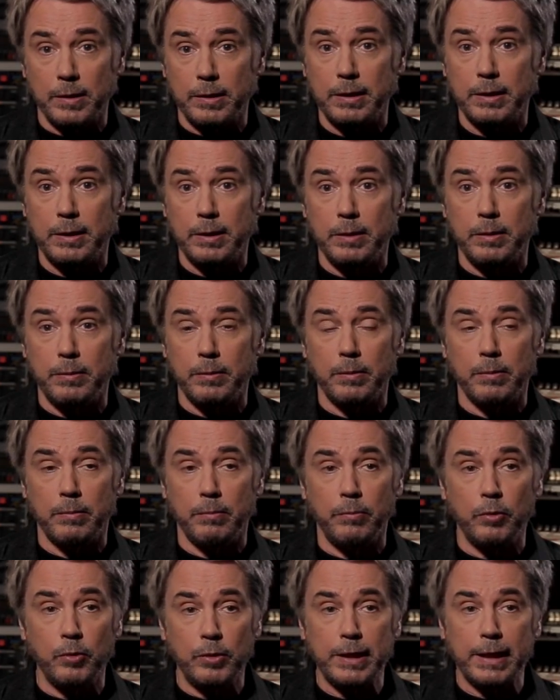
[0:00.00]
considered
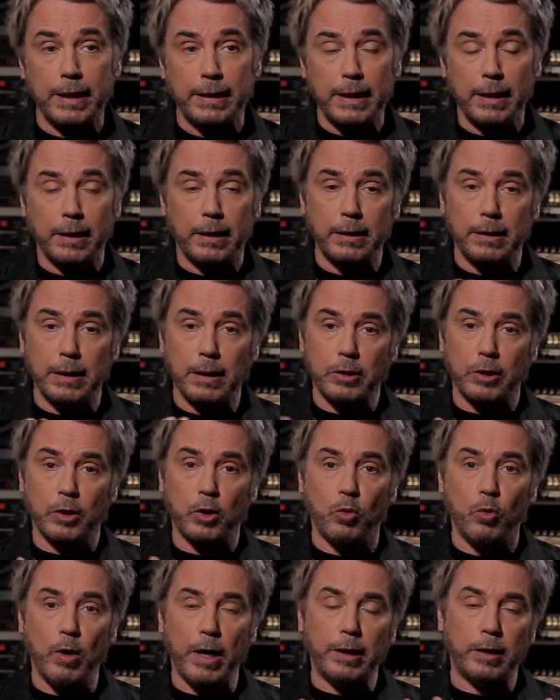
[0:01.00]
music and architecture
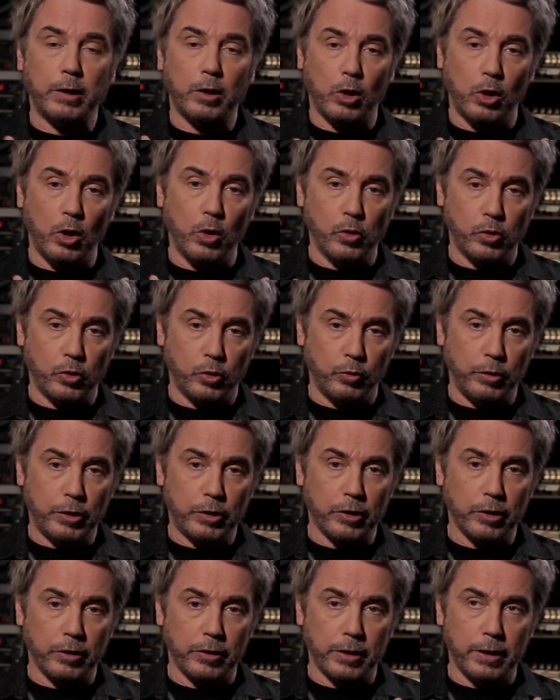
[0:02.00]
quite close to
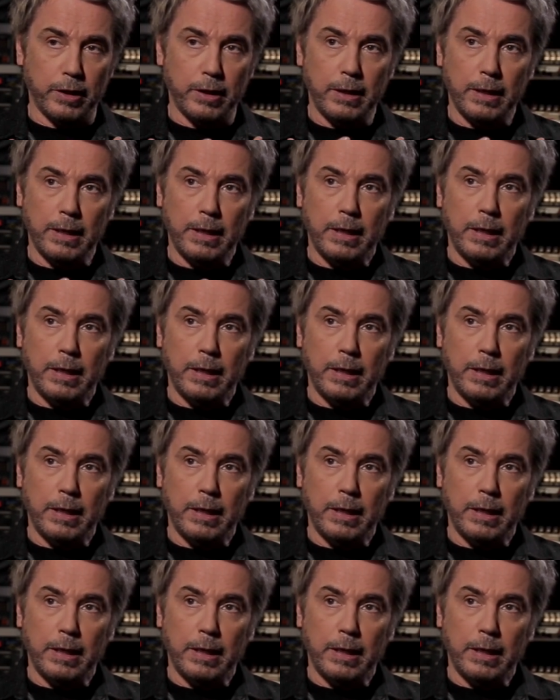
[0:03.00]
each other.